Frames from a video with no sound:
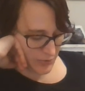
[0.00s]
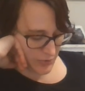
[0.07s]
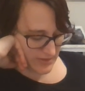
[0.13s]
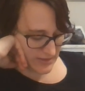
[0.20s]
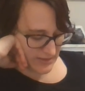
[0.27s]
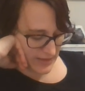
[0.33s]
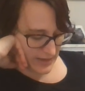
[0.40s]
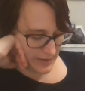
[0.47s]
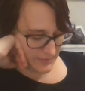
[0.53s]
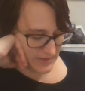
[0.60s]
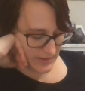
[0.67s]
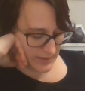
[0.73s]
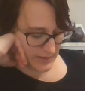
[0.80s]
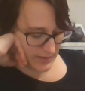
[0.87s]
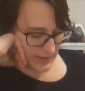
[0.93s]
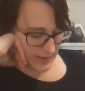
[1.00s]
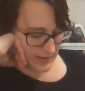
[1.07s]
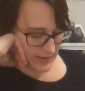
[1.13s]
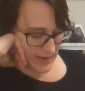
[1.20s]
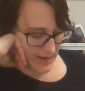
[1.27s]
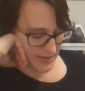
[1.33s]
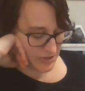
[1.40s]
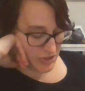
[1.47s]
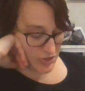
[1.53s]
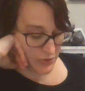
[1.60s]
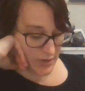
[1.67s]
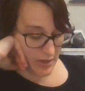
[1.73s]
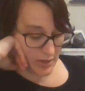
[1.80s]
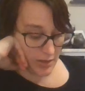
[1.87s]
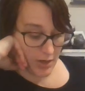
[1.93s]
door slammed in the next
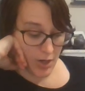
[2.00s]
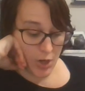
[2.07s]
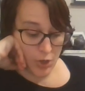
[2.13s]
street,